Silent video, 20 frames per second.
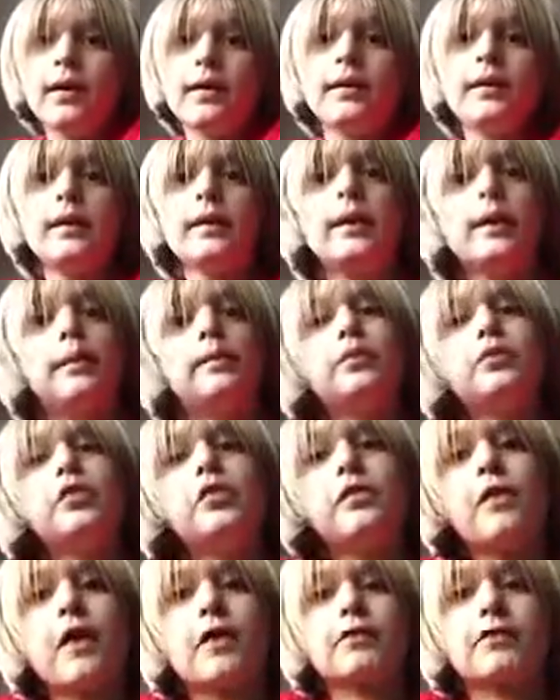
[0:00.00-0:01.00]
And then comes
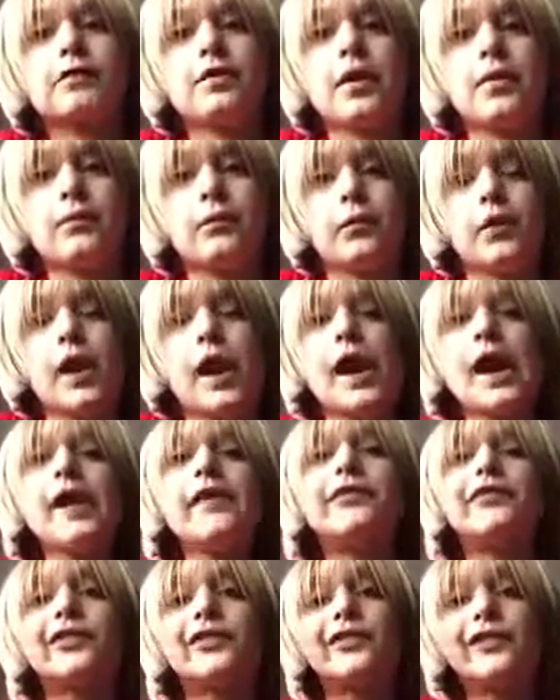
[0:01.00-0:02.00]
2010, where
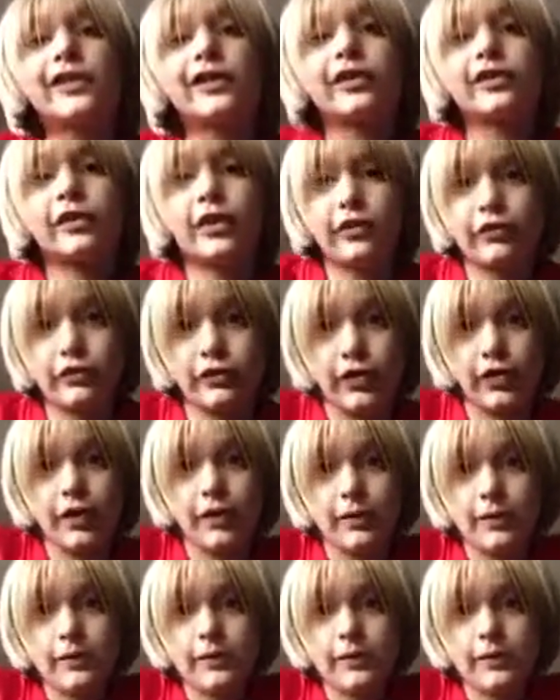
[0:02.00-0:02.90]
everything starts up.